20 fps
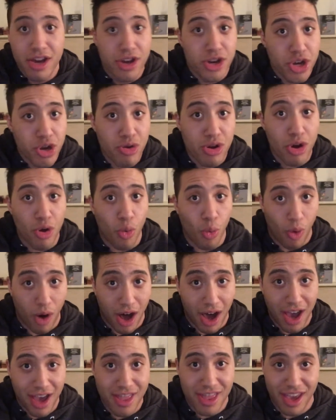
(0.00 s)
Do you know
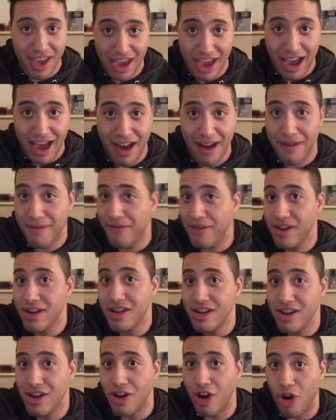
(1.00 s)
why they have
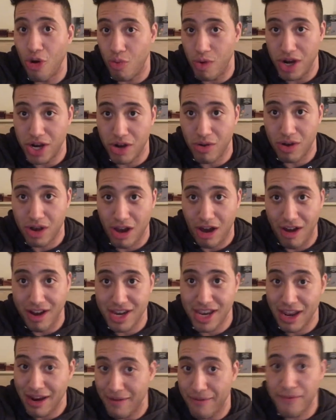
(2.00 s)
original
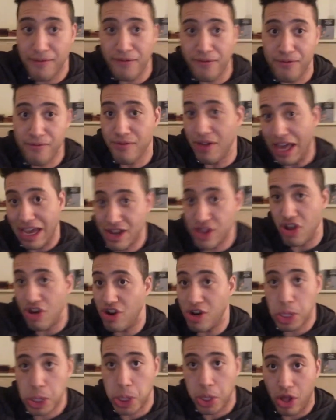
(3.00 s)
content, like, they're
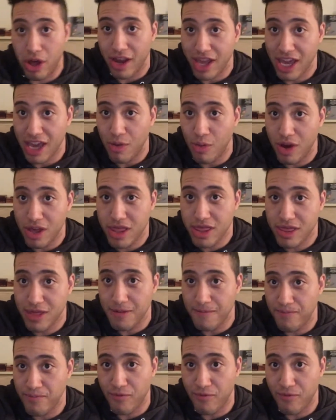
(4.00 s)
just flooding it with?